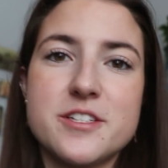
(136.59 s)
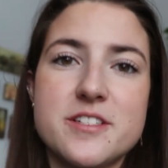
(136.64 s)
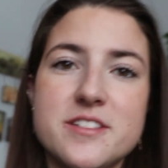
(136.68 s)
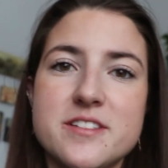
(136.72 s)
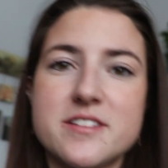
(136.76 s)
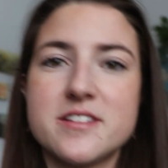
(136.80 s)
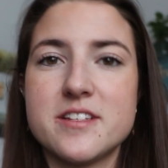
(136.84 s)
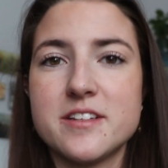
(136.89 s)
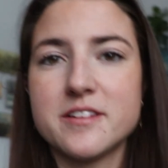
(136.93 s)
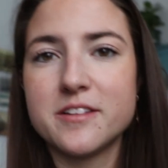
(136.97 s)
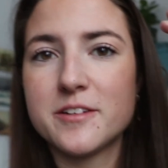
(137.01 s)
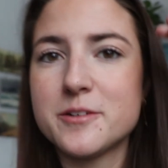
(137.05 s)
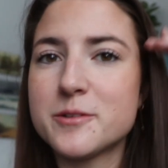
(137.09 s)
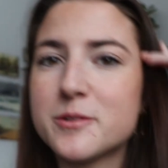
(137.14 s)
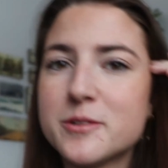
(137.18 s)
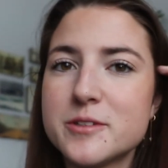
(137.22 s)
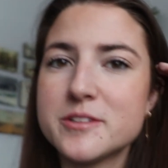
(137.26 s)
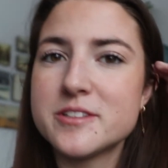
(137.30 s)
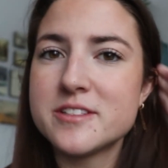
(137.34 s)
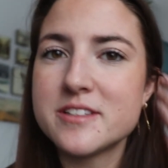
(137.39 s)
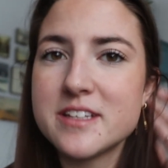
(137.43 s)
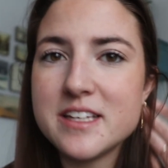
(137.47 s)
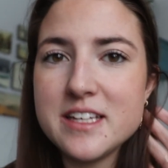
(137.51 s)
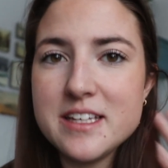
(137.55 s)
is the local
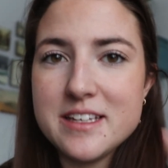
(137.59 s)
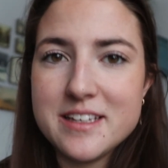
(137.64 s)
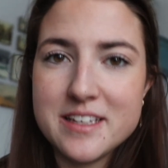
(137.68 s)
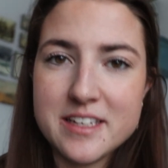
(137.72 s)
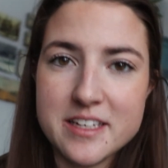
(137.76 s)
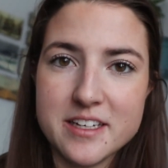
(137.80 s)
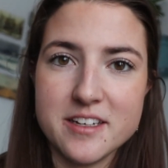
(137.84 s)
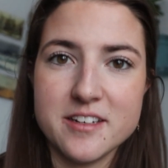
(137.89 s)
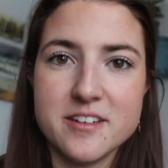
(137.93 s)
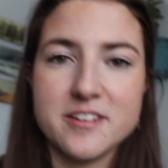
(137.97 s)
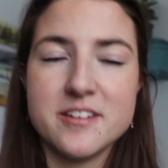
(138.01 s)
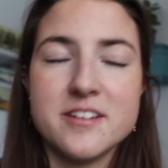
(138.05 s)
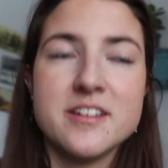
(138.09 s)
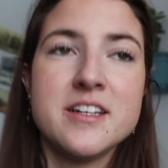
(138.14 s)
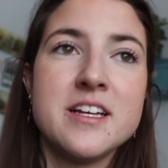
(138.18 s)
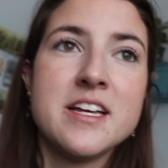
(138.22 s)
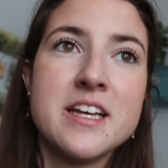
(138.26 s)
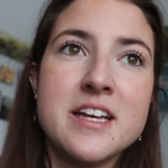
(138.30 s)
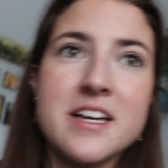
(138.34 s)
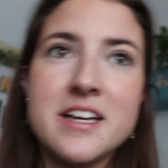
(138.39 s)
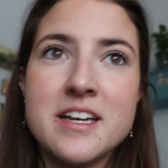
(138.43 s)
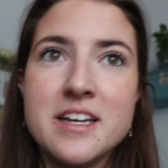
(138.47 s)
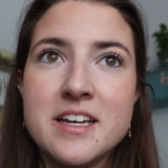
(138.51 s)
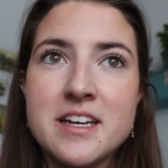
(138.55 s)
ski hill,
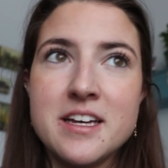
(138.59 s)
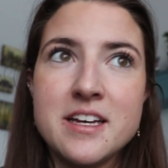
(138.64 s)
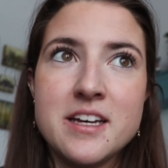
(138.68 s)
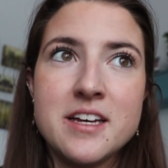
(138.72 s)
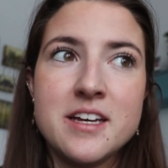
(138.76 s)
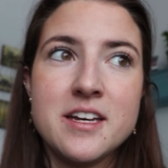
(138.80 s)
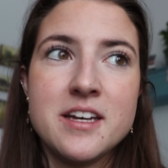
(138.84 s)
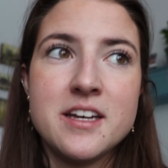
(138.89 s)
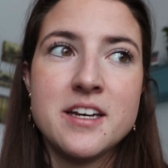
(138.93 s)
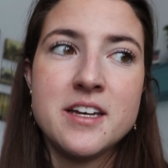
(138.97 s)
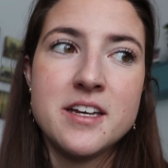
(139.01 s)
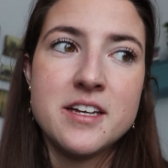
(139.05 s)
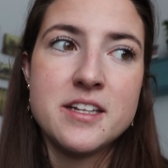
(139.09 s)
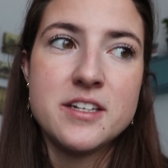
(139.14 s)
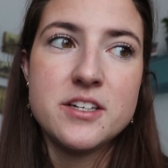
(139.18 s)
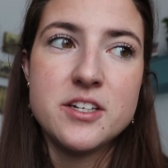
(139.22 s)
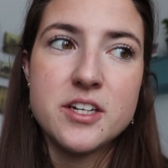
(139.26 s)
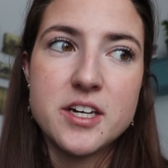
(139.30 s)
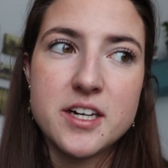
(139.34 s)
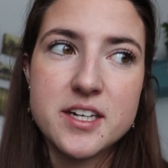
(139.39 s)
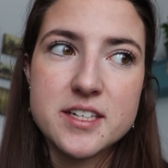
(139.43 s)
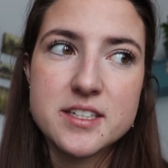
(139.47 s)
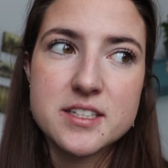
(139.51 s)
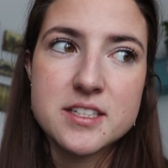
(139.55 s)

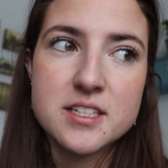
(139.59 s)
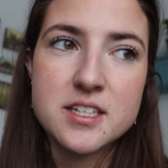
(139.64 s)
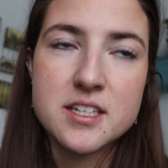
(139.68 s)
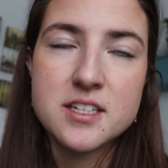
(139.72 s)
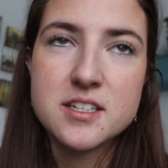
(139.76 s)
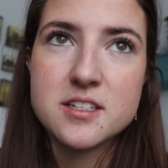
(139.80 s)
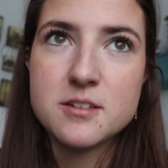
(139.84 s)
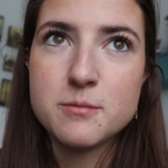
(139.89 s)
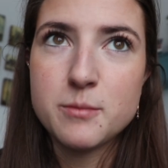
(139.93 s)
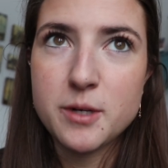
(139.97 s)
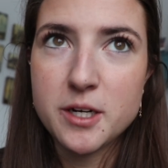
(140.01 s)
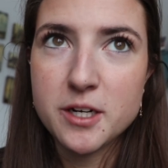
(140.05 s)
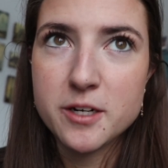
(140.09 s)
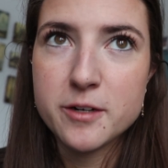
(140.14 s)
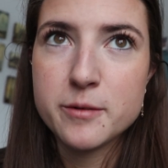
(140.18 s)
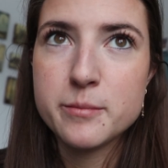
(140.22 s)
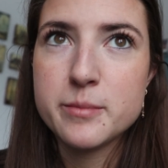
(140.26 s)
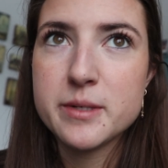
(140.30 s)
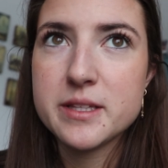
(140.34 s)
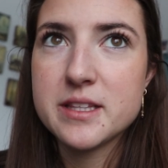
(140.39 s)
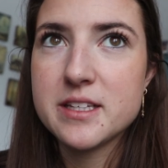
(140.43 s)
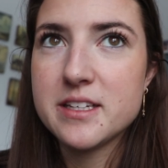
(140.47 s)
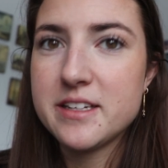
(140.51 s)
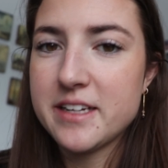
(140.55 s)
not tomorrow,
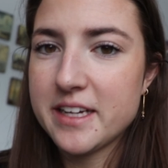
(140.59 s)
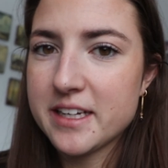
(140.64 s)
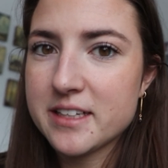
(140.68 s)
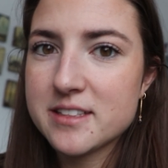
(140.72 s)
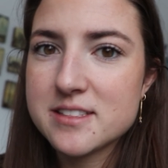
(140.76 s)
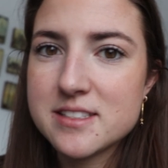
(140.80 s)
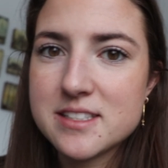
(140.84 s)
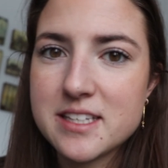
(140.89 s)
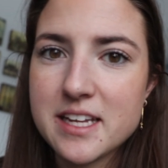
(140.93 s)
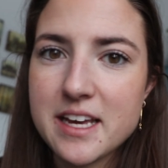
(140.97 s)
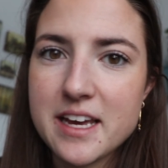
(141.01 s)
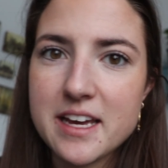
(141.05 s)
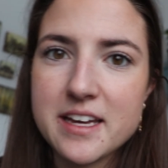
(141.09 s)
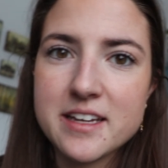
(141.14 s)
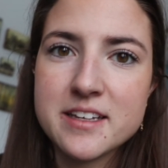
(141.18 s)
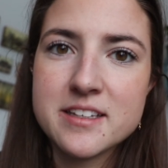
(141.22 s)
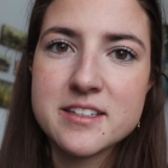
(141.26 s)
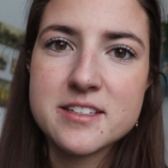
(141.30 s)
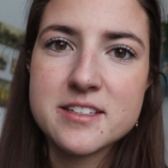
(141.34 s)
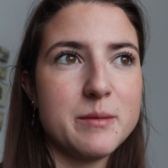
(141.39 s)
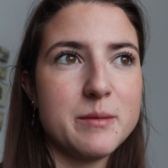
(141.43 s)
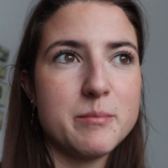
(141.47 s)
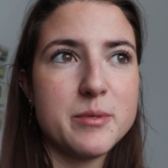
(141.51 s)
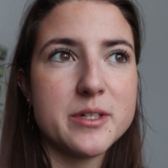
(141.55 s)
but the next day.
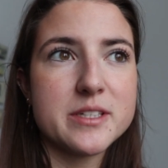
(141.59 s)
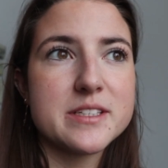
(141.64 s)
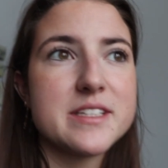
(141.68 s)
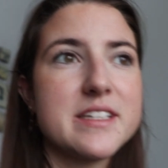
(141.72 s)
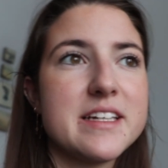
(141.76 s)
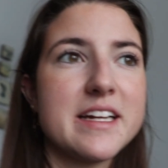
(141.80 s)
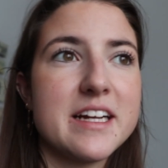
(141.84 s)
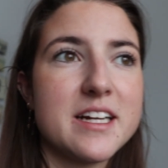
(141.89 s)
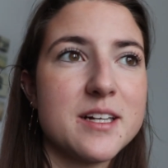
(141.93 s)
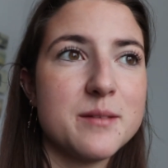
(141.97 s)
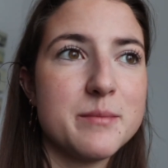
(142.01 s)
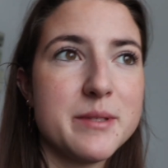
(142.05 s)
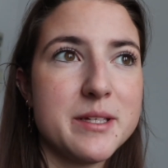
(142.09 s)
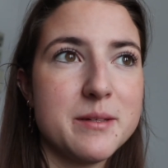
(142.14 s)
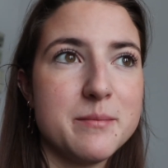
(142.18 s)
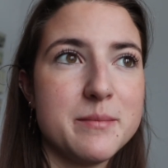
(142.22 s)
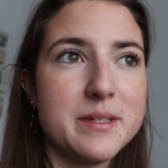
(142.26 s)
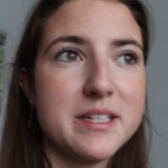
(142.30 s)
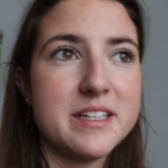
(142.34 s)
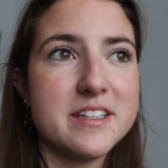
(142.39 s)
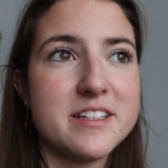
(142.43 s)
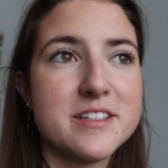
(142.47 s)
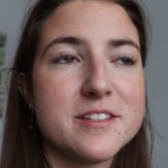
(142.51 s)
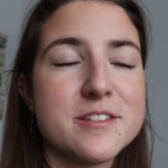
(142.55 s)
booked an
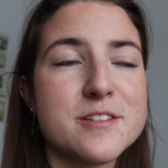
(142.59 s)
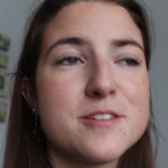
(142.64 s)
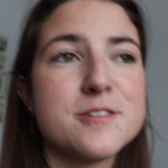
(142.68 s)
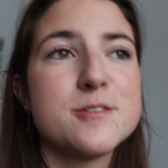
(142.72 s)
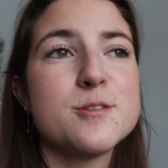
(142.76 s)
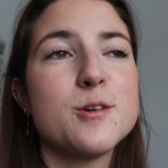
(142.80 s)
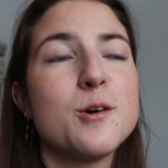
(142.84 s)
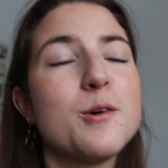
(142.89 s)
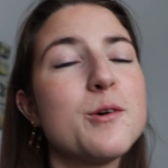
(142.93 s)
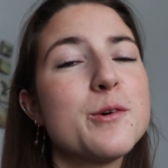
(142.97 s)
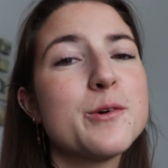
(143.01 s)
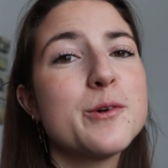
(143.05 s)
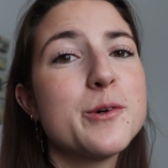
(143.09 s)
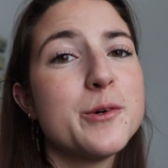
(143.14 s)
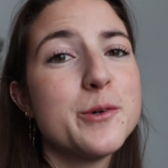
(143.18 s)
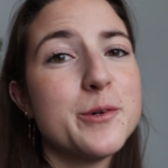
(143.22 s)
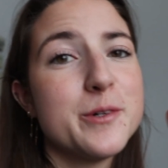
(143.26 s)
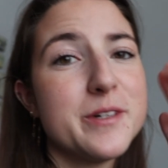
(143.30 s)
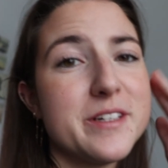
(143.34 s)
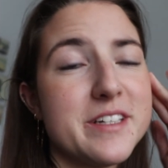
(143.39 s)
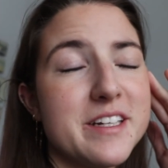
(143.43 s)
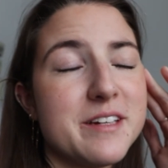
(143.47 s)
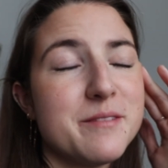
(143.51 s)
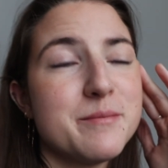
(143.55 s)
Airbnb that's so
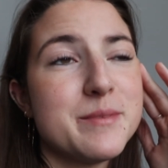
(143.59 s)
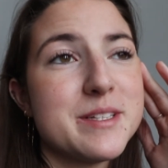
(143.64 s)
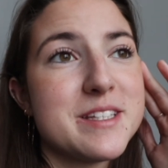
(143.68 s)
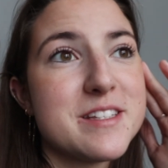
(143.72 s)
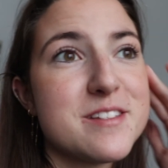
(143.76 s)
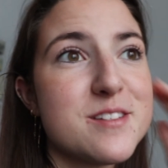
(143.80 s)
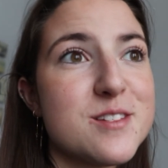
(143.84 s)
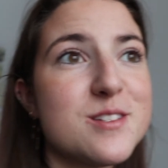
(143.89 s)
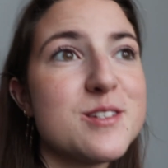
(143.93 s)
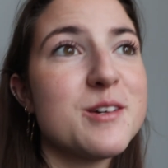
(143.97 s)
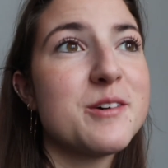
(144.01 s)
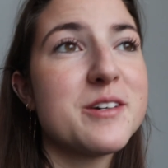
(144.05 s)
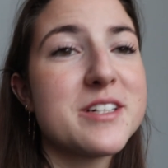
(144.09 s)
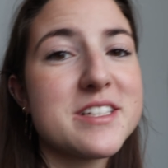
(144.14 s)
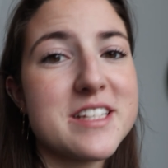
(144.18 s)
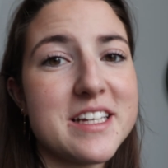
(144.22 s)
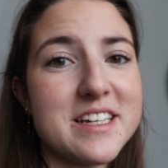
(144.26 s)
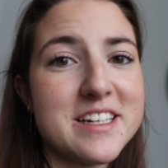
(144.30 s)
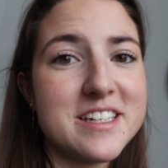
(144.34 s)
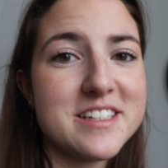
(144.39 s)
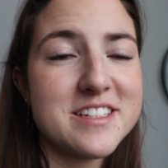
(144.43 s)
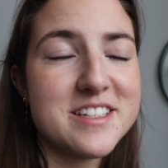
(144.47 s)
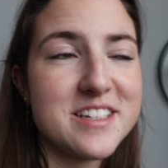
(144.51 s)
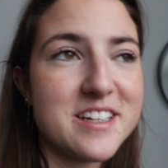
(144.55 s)
cool, and I've been so
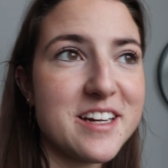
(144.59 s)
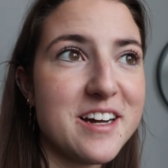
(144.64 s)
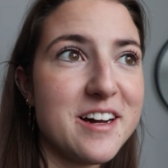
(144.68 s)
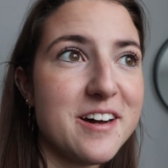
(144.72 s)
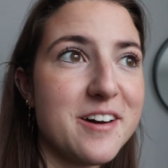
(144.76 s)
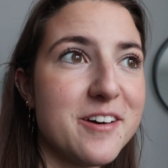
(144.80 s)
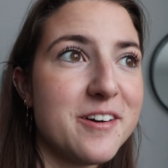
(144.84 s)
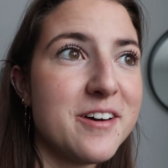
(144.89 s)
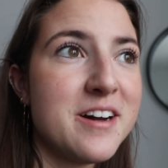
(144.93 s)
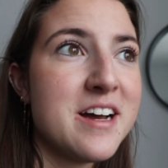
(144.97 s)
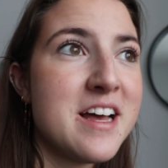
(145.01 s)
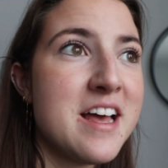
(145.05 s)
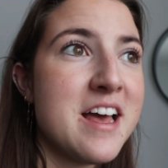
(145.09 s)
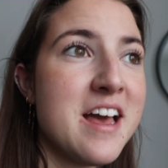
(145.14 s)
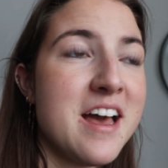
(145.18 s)
excited to go.